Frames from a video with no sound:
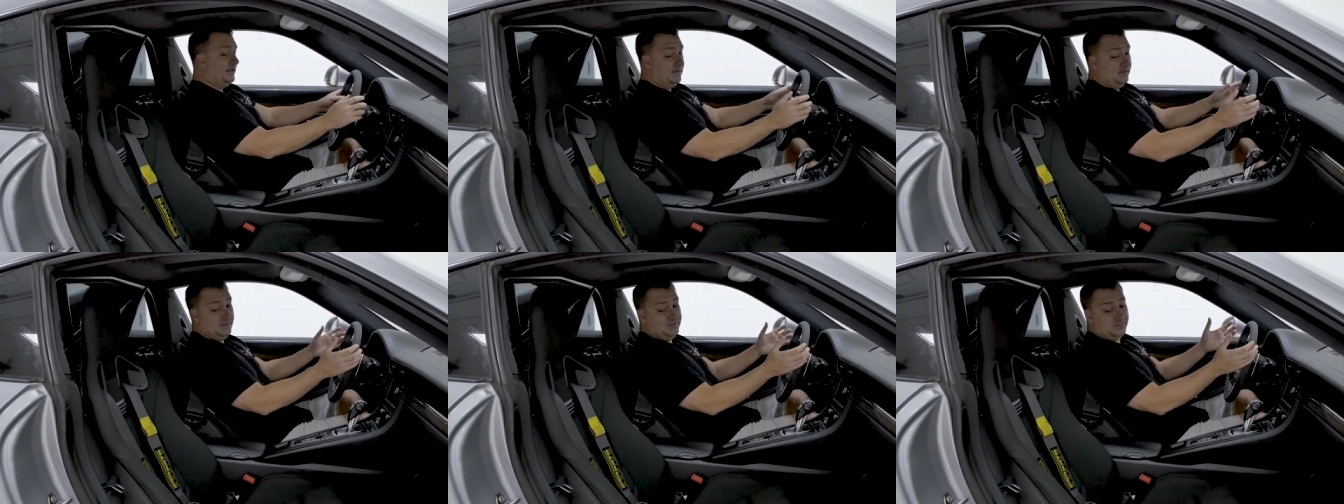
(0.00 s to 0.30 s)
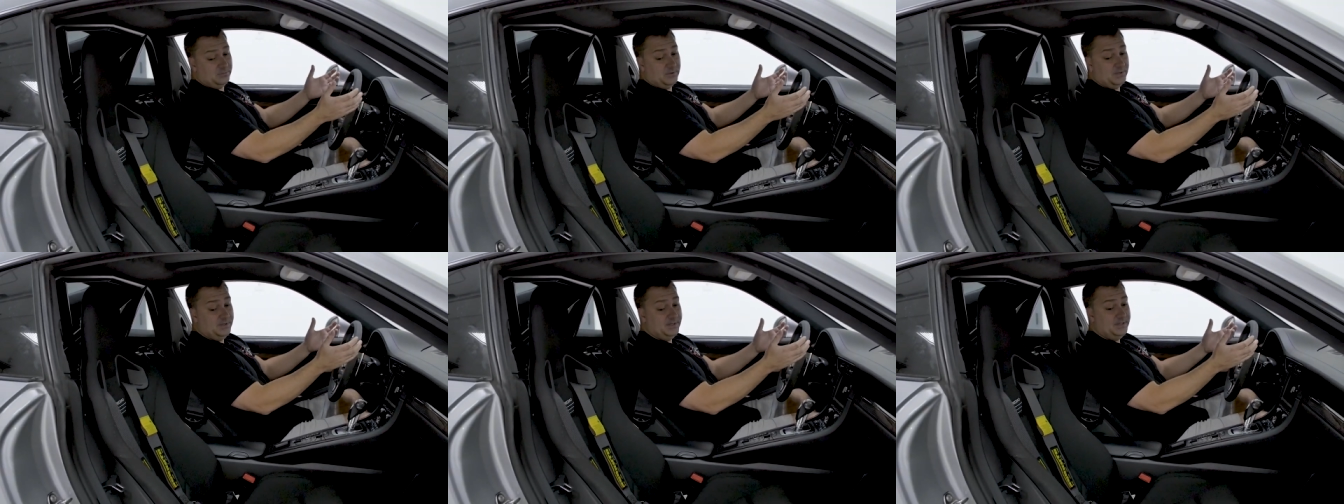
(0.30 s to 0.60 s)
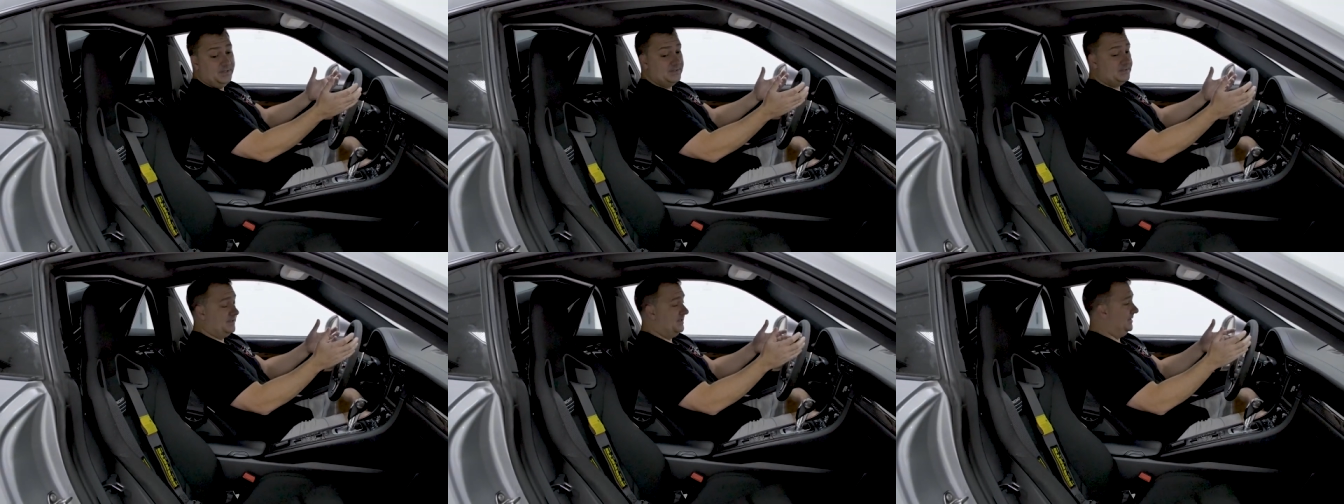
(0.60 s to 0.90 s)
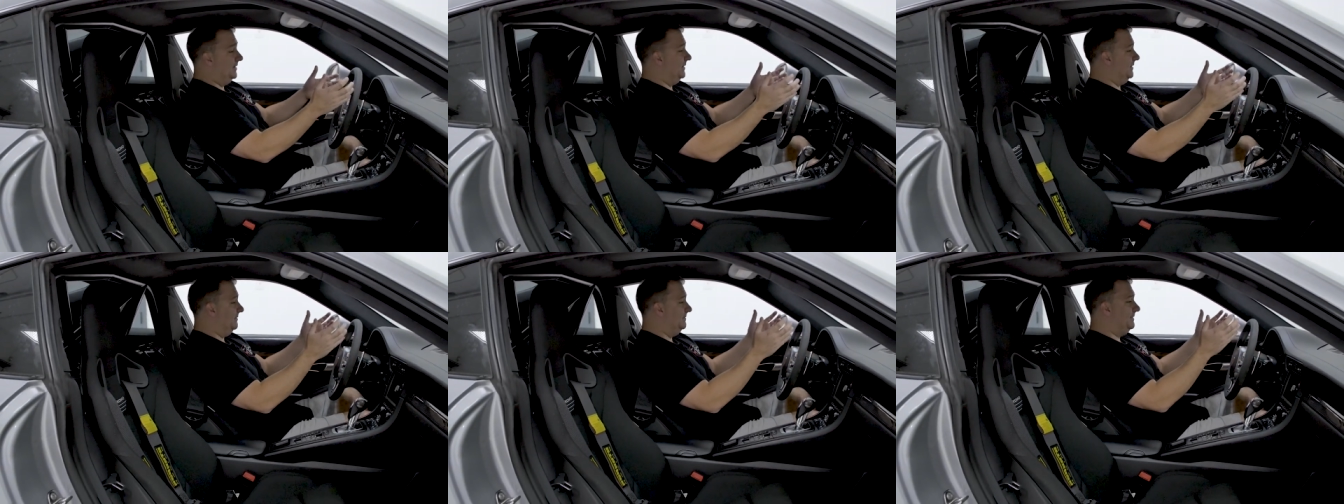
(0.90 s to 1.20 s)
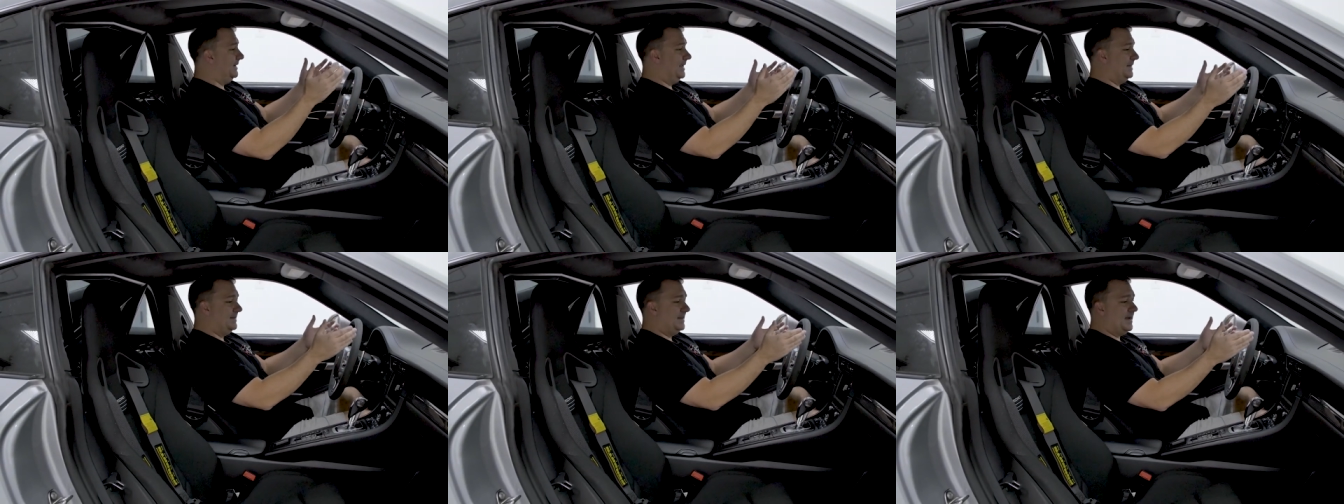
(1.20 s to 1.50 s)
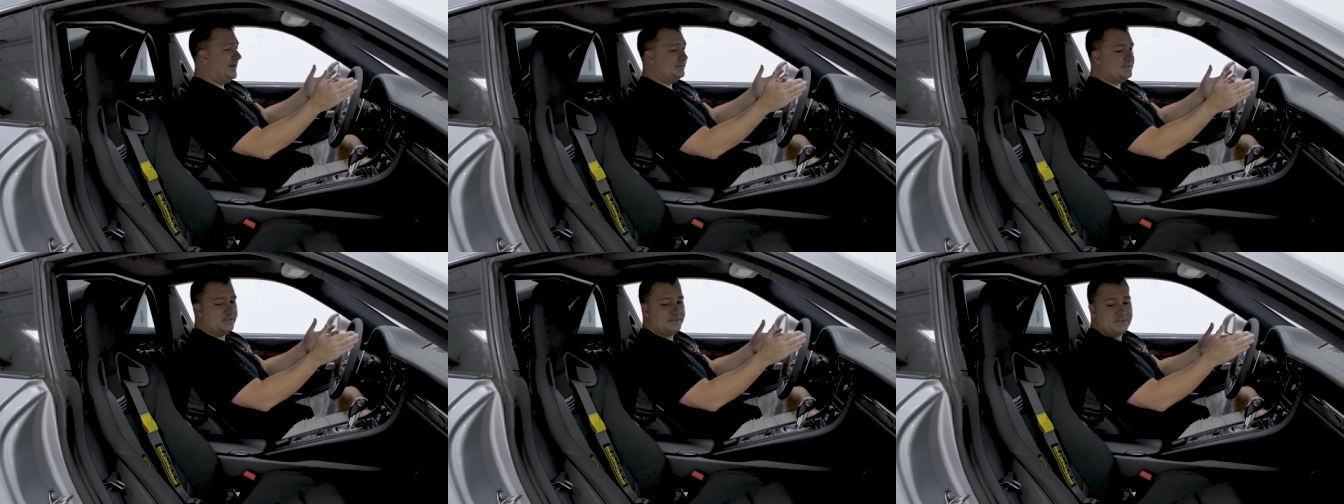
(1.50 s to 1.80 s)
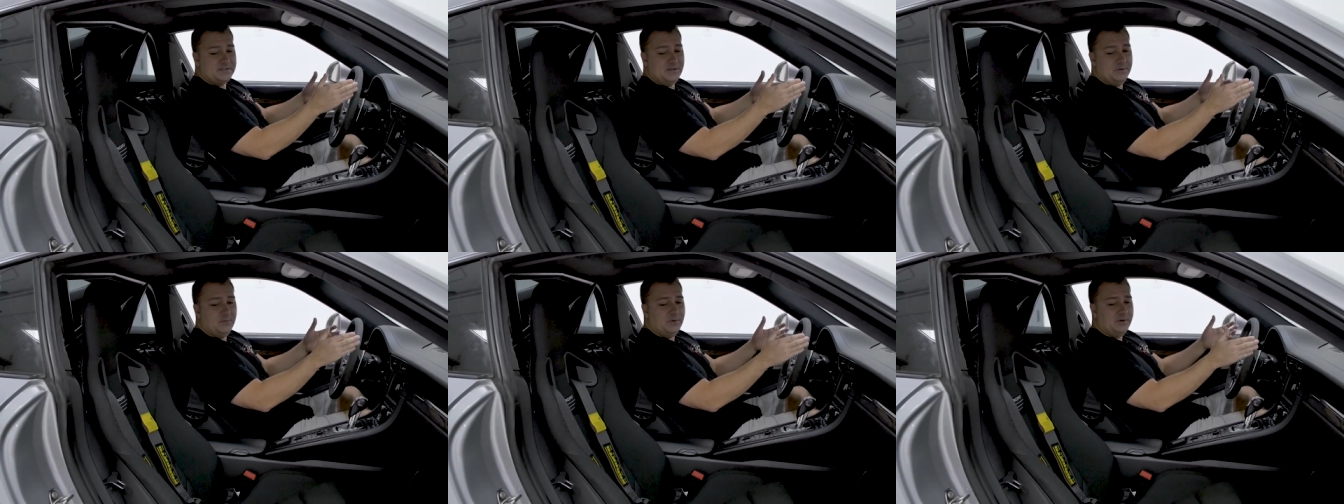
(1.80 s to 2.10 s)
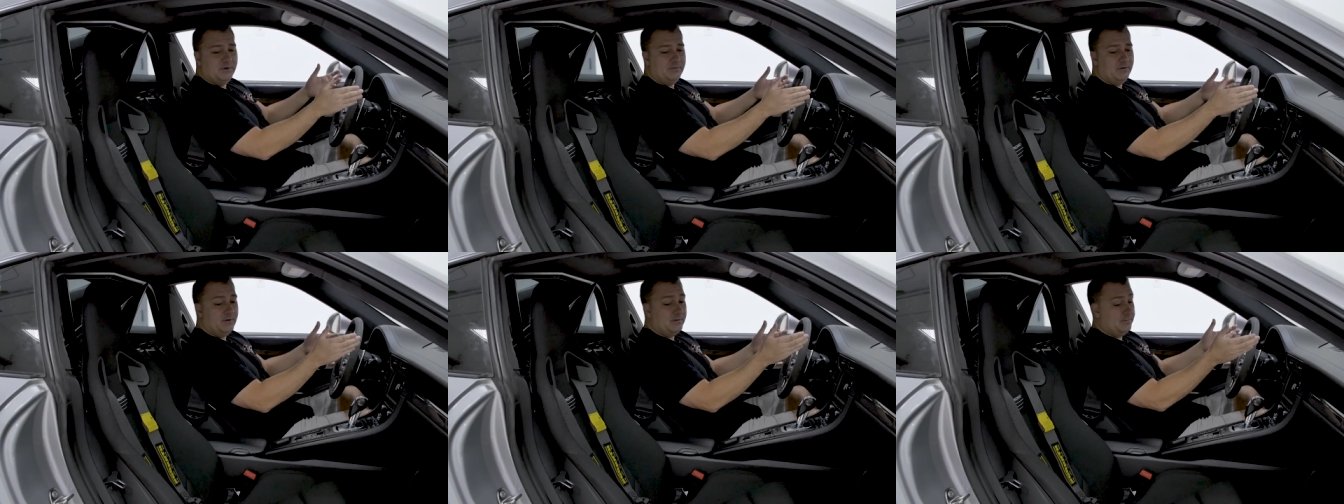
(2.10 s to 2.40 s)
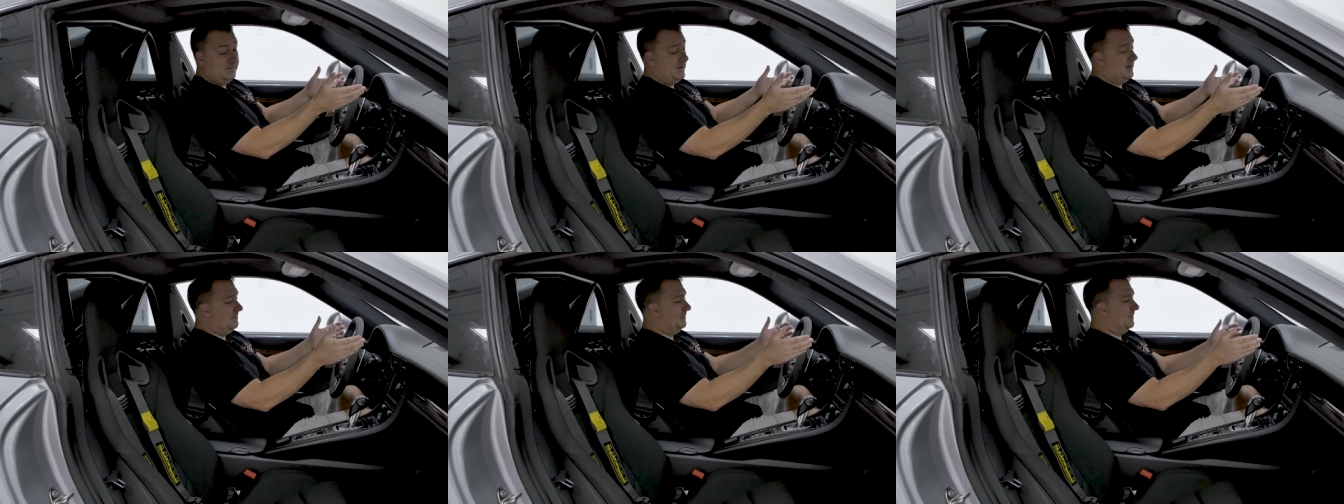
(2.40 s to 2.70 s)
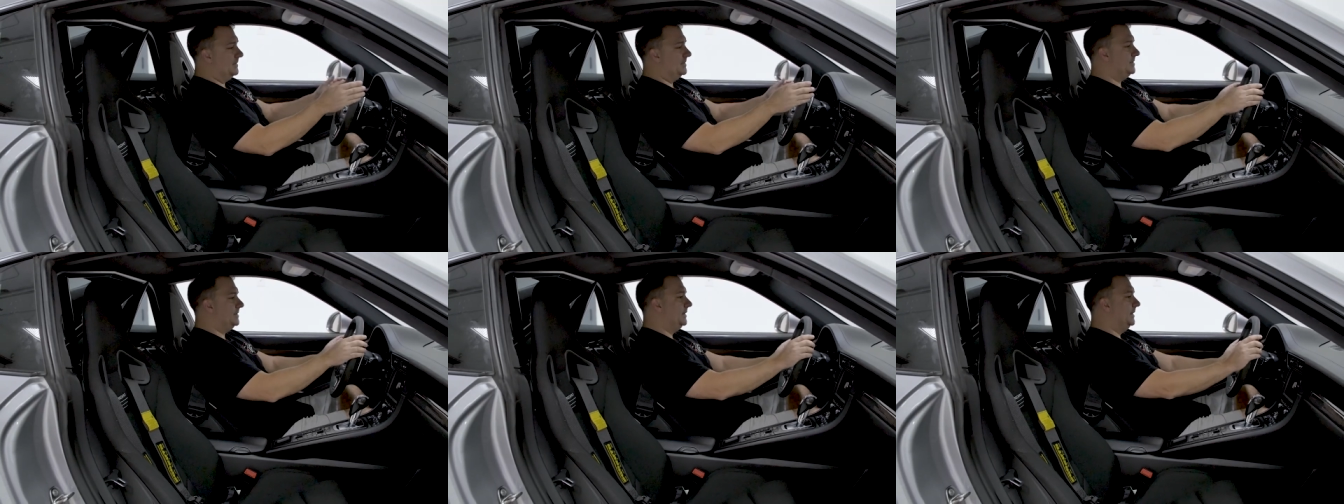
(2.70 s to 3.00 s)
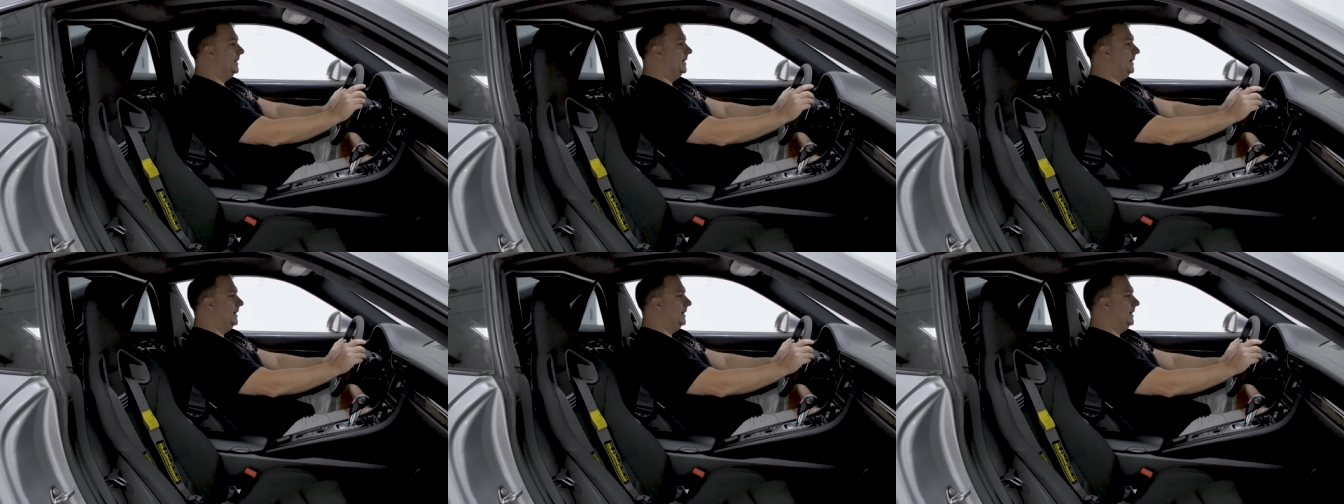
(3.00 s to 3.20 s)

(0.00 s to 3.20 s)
this really is a, a fantastic seat, one of our favorites.